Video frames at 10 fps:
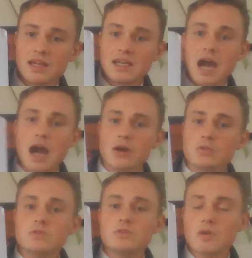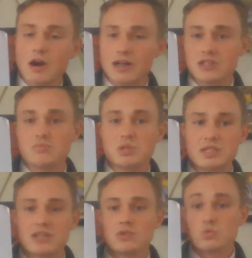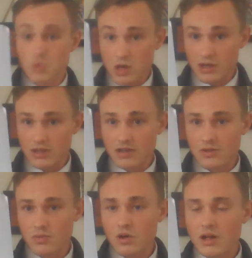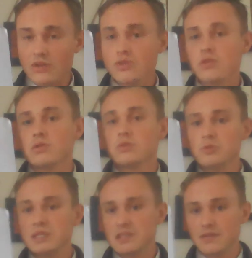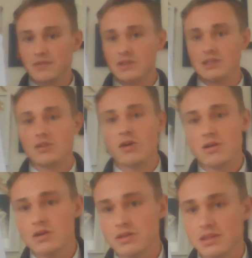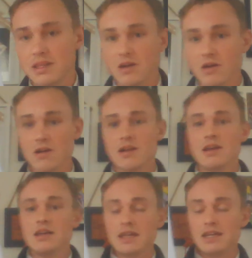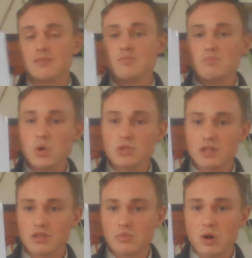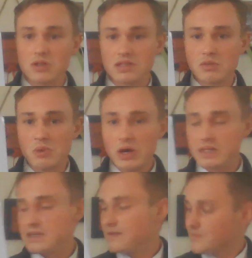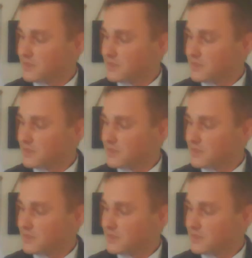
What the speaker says: Now, how do action potentials work? Well, they're a little bit different in the heart than they are in most other parts of the body.